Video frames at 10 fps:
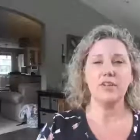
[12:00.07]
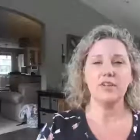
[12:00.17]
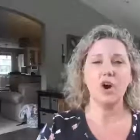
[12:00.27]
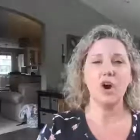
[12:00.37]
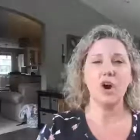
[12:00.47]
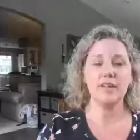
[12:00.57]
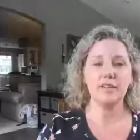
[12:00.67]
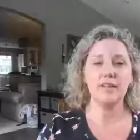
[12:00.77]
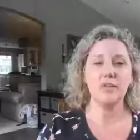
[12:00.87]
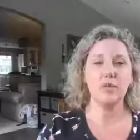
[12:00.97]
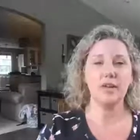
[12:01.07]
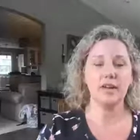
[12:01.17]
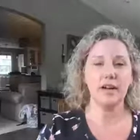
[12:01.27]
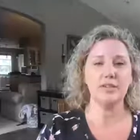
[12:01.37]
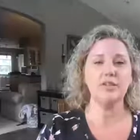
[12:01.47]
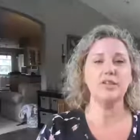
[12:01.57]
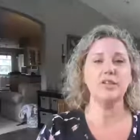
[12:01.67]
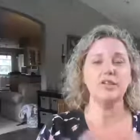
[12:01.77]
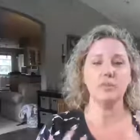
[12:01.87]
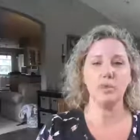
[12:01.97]
causing your gut to
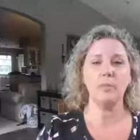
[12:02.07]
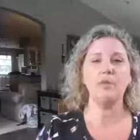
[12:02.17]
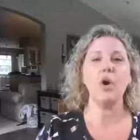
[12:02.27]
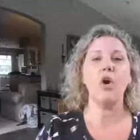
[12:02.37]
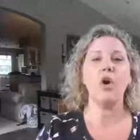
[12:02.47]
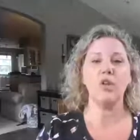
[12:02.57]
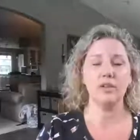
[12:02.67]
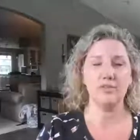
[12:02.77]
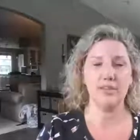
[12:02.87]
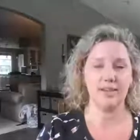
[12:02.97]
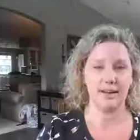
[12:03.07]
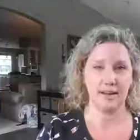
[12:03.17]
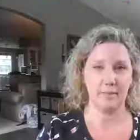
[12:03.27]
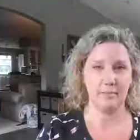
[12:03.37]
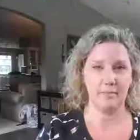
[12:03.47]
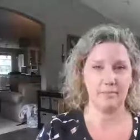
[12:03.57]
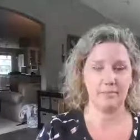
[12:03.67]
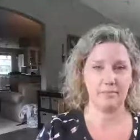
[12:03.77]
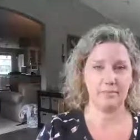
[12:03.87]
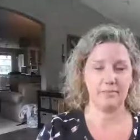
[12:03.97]
disrupt all of the time.
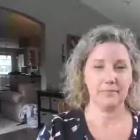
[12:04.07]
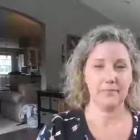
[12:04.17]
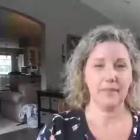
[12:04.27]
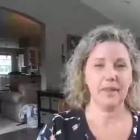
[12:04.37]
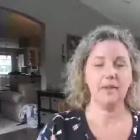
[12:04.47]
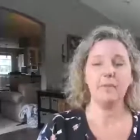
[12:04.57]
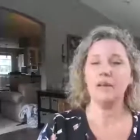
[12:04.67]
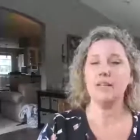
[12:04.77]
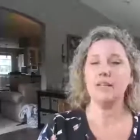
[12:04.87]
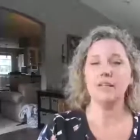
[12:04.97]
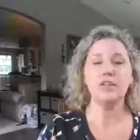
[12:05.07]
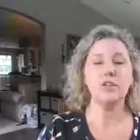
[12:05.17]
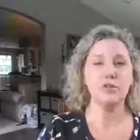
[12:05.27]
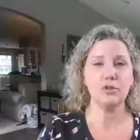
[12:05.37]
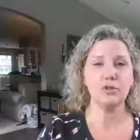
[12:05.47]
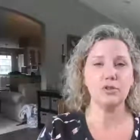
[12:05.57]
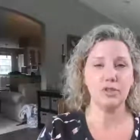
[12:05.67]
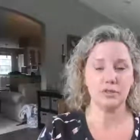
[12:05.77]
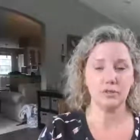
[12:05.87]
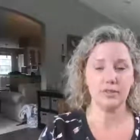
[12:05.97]
It makes a huge
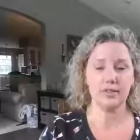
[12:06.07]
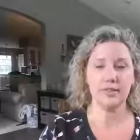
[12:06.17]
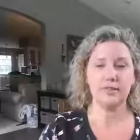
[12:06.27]
difference.